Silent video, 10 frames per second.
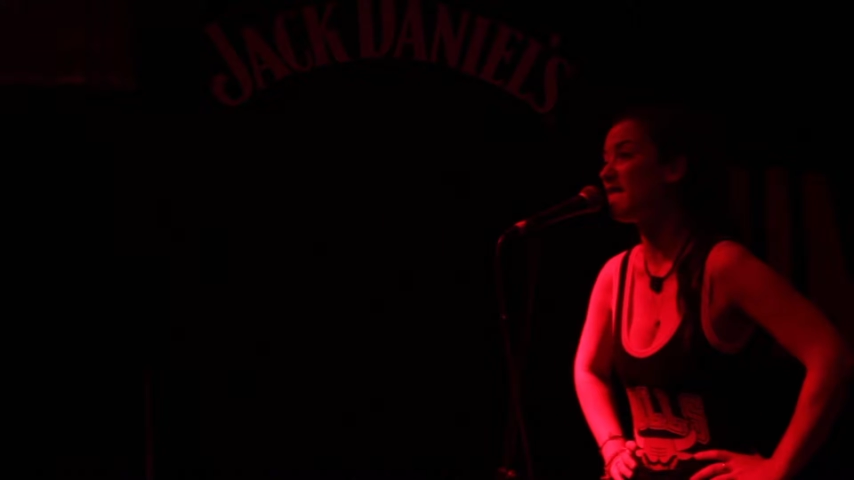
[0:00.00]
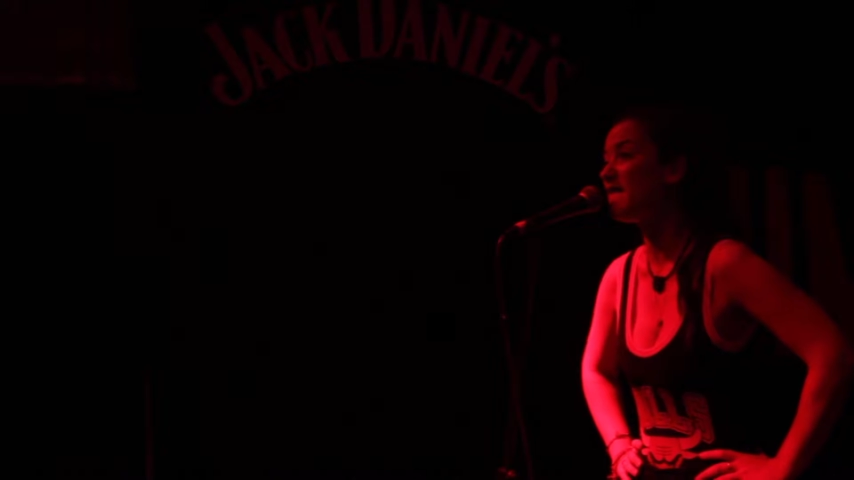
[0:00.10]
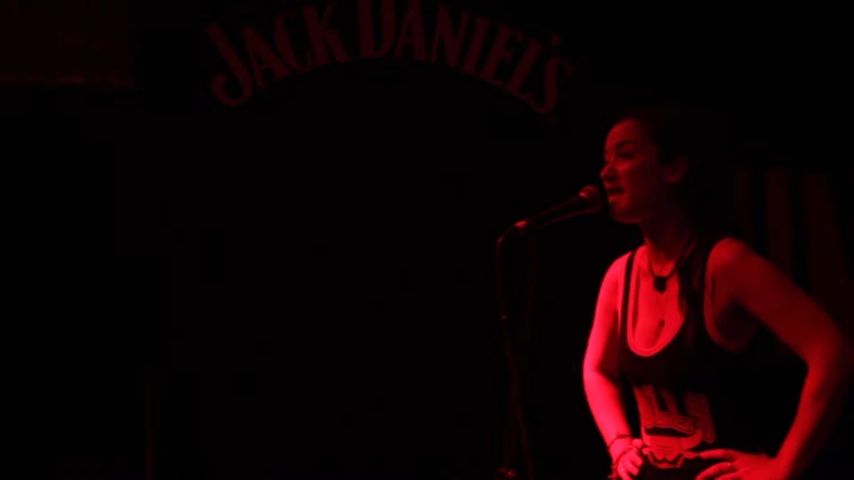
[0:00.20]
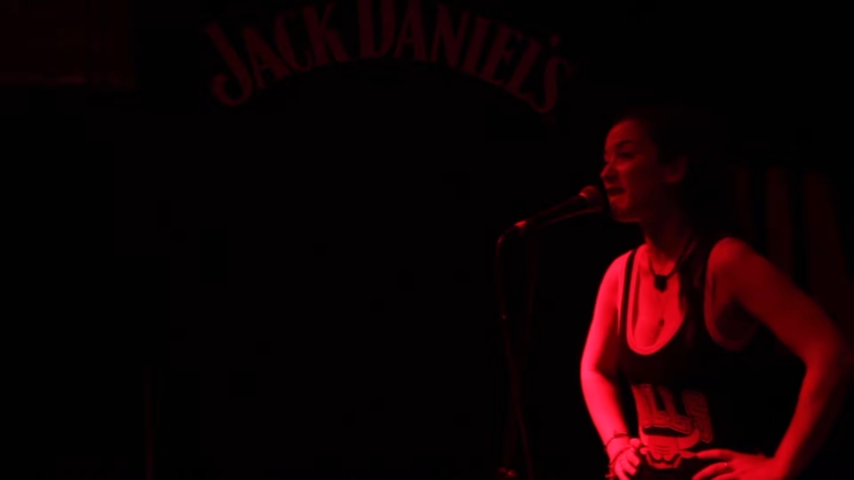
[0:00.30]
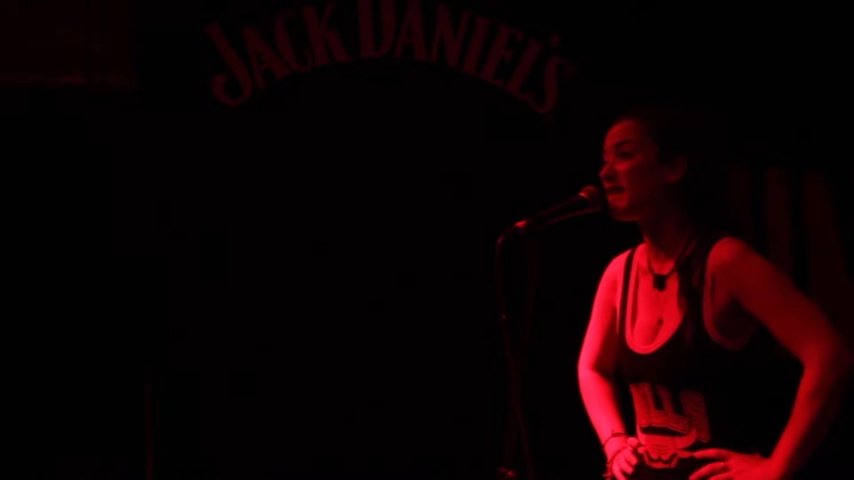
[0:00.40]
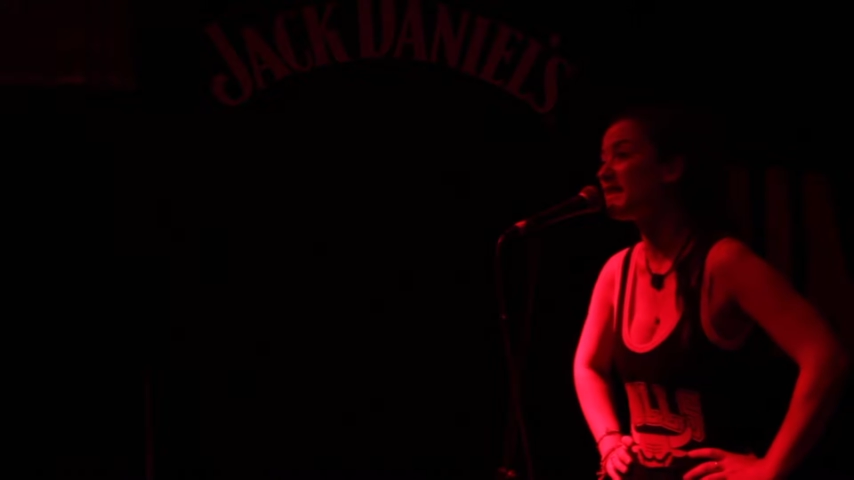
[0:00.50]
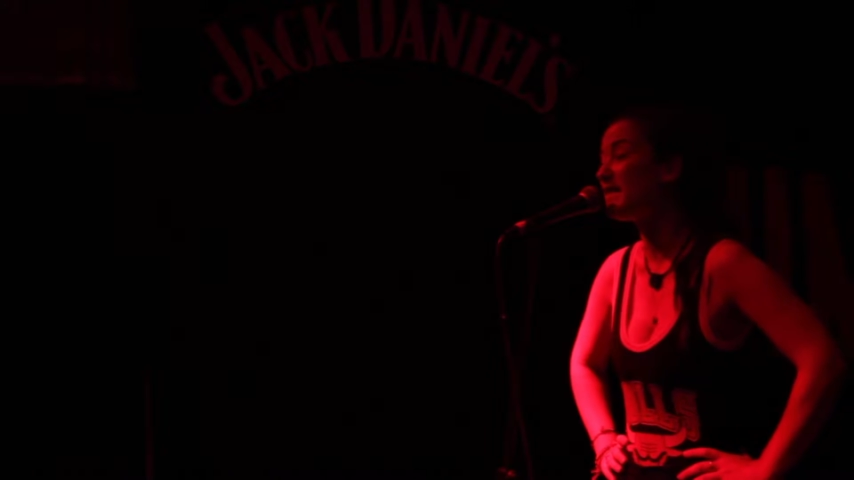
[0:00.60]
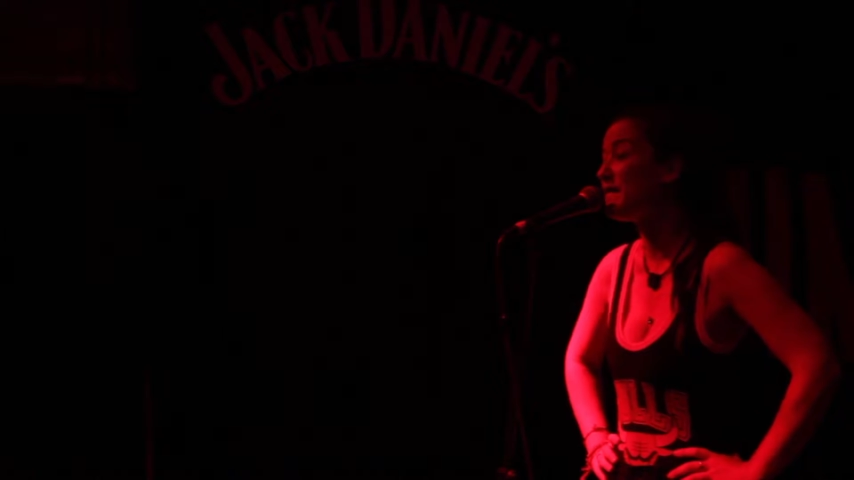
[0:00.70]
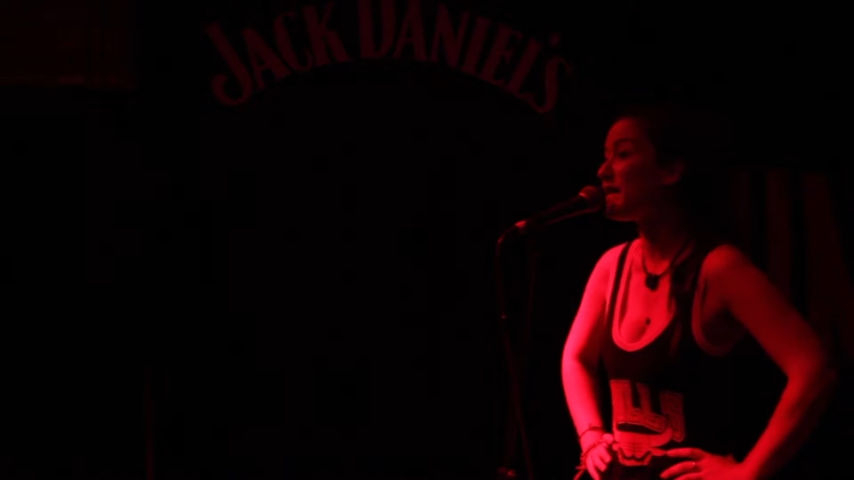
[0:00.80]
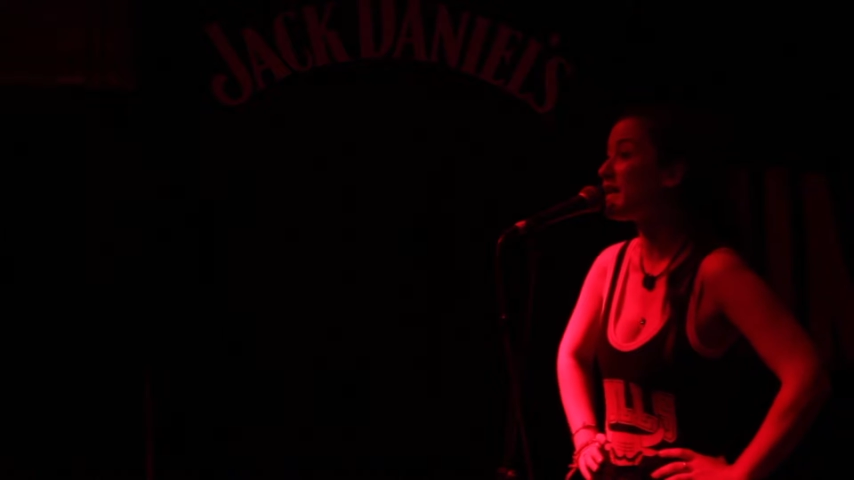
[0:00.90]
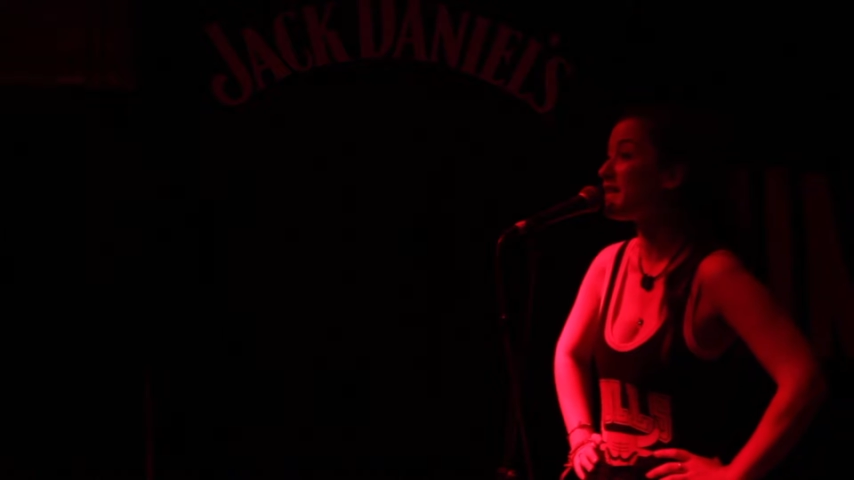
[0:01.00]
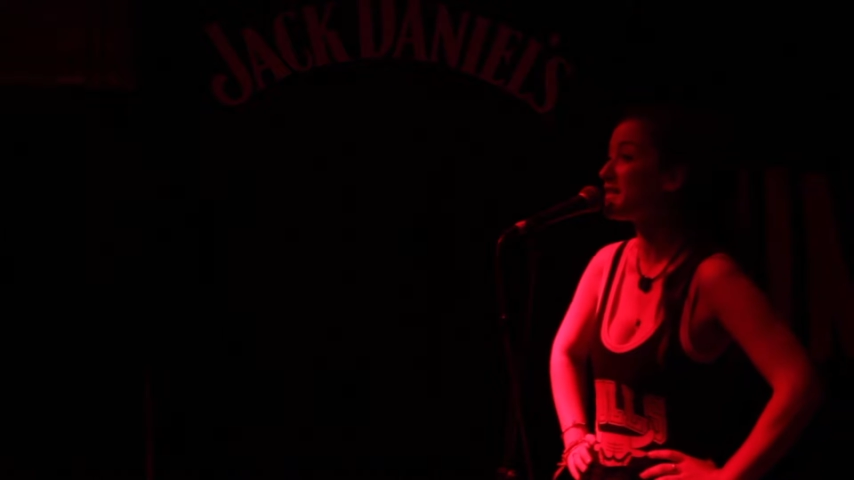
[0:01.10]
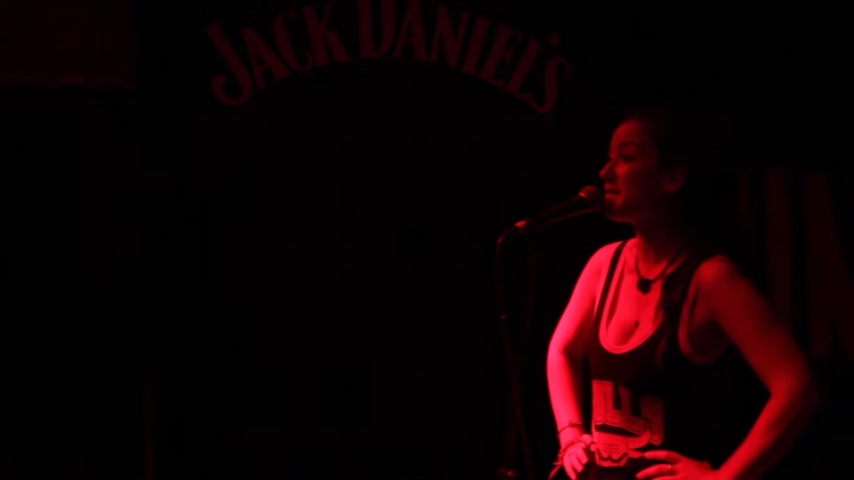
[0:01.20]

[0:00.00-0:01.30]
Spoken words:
converse in verse